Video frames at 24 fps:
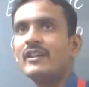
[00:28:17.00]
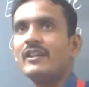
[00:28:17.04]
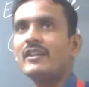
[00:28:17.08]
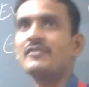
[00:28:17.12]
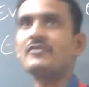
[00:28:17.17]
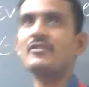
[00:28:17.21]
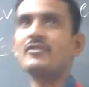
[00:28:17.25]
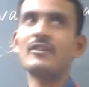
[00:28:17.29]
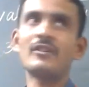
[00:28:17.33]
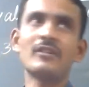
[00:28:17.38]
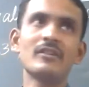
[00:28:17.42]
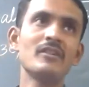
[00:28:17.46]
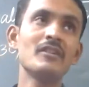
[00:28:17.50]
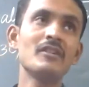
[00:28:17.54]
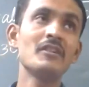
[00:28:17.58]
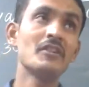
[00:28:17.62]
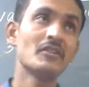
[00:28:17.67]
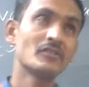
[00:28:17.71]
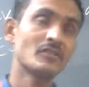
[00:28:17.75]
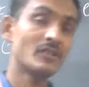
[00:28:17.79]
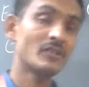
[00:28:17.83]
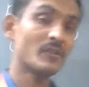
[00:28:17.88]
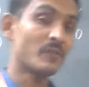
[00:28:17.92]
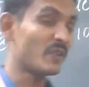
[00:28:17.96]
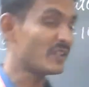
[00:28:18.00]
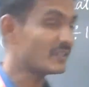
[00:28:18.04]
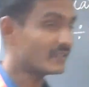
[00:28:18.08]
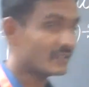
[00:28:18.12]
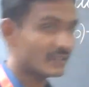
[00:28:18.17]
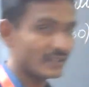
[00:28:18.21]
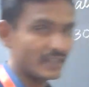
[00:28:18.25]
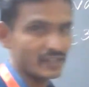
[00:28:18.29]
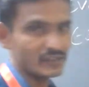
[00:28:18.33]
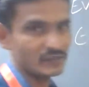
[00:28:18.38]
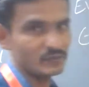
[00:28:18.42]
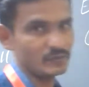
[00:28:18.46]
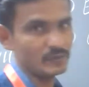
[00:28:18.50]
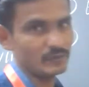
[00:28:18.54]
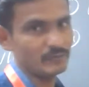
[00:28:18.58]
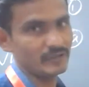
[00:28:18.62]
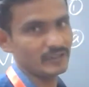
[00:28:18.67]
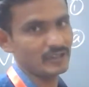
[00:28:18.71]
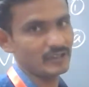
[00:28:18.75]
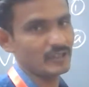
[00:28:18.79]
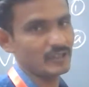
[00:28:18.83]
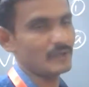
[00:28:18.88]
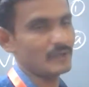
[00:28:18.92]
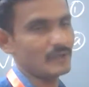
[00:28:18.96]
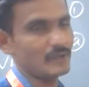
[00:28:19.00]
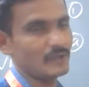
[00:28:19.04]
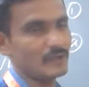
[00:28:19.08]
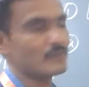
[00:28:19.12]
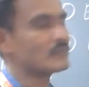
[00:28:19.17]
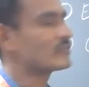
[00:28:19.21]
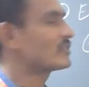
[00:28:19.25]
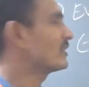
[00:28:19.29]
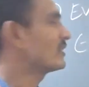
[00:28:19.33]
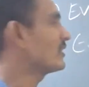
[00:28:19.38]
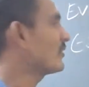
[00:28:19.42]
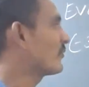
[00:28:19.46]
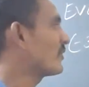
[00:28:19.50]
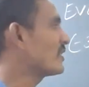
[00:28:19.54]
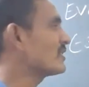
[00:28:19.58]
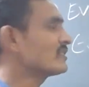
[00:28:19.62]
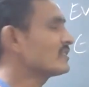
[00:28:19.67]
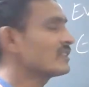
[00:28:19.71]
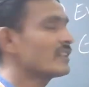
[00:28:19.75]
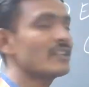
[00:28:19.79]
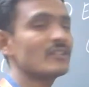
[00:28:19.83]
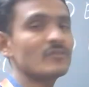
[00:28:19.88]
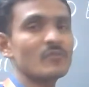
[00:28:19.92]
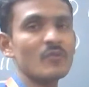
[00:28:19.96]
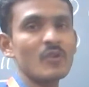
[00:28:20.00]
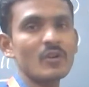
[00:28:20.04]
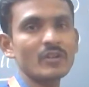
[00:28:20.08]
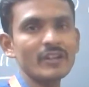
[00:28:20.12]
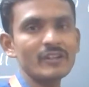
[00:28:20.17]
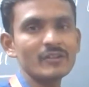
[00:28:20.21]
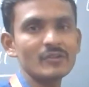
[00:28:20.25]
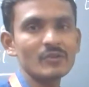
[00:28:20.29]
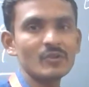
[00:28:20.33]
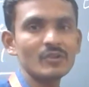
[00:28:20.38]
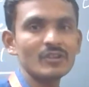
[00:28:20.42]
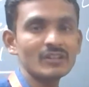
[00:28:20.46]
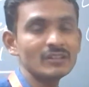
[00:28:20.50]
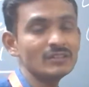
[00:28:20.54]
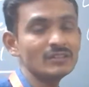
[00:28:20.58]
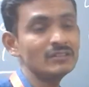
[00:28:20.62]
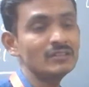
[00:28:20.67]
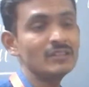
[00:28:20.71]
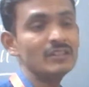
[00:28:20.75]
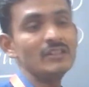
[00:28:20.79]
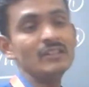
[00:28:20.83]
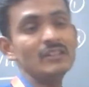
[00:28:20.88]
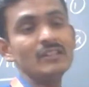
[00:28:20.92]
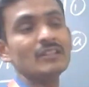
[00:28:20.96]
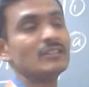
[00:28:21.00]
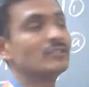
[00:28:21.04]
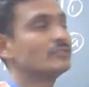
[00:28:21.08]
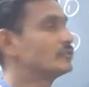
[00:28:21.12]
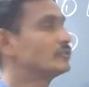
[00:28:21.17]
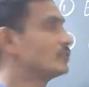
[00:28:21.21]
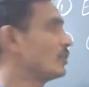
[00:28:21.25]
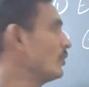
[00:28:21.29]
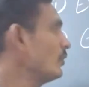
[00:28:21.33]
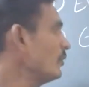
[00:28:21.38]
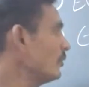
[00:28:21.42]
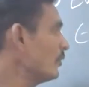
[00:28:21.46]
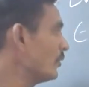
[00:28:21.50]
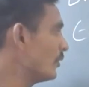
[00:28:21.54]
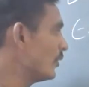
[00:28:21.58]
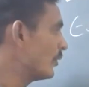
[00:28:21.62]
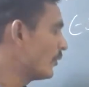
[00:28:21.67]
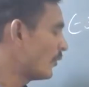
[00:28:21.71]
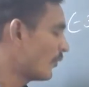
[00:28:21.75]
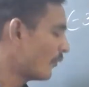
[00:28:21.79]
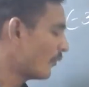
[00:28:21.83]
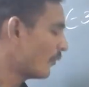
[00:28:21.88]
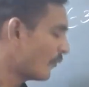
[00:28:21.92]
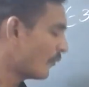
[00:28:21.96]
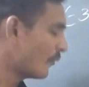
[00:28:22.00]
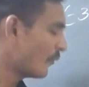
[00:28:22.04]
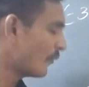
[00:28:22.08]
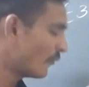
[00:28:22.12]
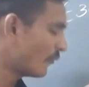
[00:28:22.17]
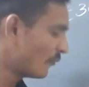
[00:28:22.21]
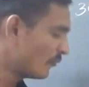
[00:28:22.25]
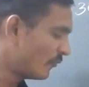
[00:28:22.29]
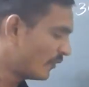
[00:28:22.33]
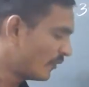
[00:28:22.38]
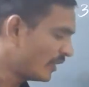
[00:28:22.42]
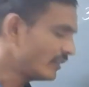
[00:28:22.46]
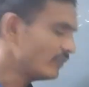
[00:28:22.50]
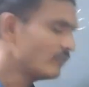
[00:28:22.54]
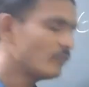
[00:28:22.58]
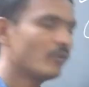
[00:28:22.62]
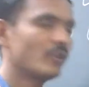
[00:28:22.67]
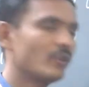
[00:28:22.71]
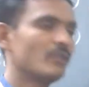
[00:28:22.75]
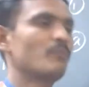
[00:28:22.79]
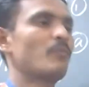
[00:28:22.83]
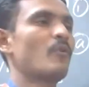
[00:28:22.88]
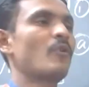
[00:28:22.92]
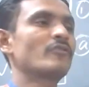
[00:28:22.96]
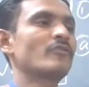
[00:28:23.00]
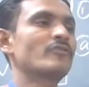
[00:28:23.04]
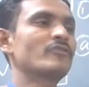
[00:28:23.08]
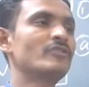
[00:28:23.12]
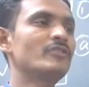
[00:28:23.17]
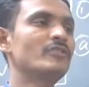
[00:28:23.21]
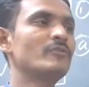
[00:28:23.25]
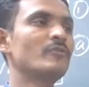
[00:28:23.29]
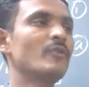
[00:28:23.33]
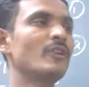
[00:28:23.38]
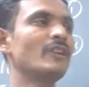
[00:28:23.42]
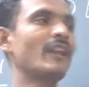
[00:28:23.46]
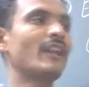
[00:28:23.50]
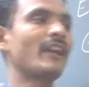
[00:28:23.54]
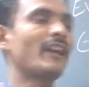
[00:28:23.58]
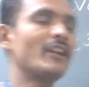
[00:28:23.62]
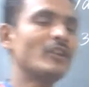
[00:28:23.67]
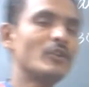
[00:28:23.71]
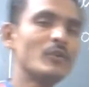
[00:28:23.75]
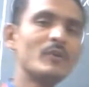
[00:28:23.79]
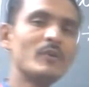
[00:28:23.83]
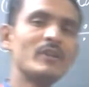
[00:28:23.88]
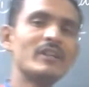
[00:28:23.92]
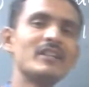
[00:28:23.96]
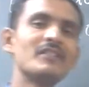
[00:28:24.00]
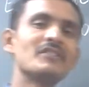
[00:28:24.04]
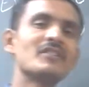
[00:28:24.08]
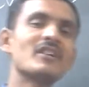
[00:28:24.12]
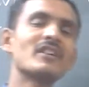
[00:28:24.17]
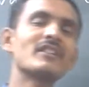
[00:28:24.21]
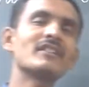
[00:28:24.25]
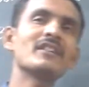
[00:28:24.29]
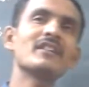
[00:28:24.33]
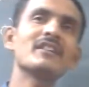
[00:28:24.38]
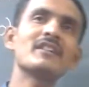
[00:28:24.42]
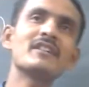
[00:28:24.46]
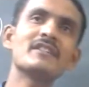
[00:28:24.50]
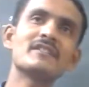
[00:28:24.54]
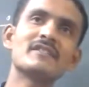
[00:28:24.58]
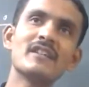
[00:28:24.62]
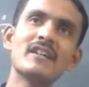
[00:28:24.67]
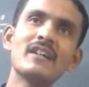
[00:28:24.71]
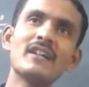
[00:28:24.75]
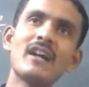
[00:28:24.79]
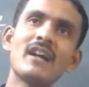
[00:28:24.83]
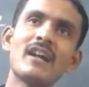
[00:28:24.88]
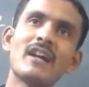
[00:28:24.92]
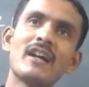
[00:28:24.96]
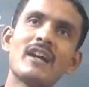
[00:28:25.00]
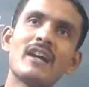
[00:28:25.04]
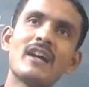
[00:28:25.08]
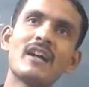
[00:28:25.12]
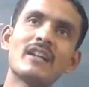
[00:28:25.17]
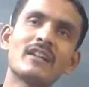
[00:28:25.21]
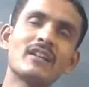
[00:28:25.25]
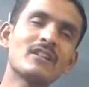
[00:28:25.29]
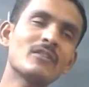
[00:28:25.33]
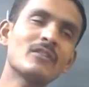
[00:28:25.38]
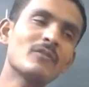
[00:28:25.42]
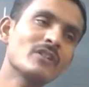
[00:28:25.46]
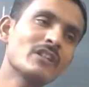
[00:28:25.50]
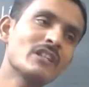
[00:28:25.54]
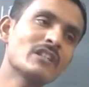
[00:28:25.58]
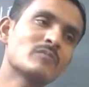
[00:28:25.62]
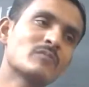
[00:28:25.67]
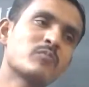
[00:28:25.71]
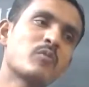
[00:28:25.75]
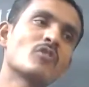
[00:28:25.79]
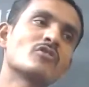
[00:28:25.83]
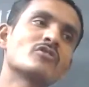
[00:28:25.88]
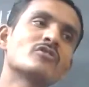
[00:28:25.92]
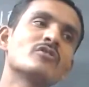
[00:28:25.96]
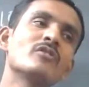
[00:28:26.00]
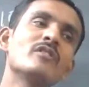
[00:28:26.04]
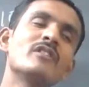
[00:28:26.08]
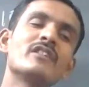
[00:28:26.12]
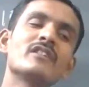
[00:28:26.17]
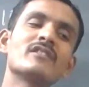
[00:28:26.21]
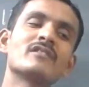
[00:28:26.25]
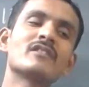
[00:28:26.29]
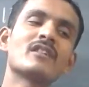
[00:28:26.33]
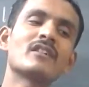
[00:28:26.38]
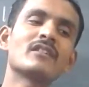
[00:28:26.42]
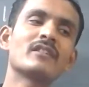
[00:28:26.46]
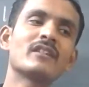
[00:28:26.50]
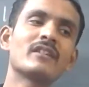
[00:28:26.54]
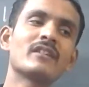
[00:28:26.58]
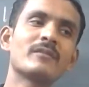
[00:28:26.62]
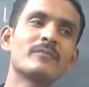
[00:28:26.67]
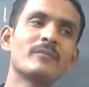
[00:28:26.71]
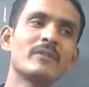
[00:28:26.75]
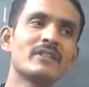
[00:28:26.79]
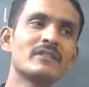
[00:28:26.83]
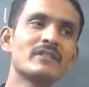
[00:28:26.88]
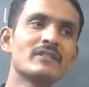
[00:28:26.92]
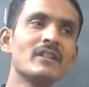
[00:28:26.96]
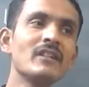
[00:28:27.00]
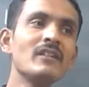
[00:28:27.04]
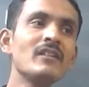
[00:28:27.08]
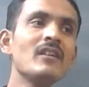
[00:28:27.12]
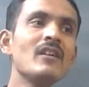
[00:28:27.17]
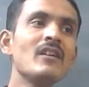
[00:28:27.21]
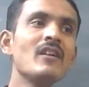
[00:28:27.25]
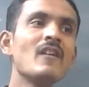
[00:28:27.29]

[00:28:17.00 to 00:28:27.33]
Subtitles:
integer. So the first case will become, in the first case what I told her, so when one negative integer there is there, another one is positive integer there, means